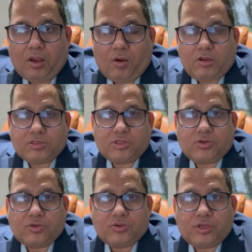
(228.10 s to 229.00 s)

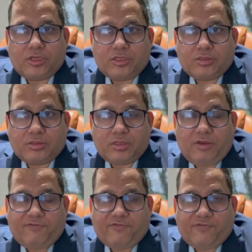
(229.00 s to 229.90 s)
also
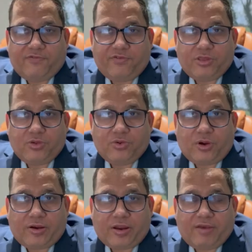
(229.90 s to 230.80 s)
if you
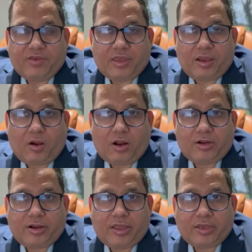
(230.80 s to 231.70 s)
are having a heart
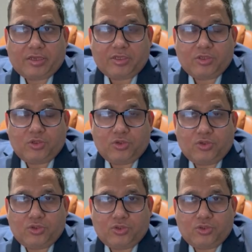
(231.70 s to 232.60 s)
attack,
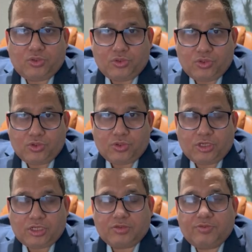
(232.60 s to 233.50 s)

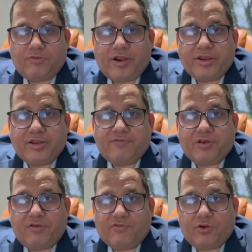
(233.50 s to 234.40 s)
it is very
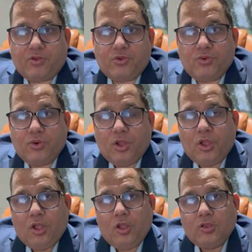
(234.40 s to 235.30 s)
difficult for you
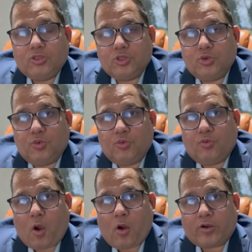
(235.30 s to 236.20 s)
to
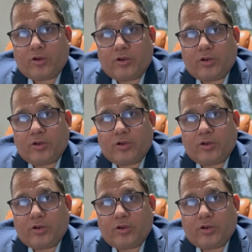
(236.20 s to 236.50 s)
walk,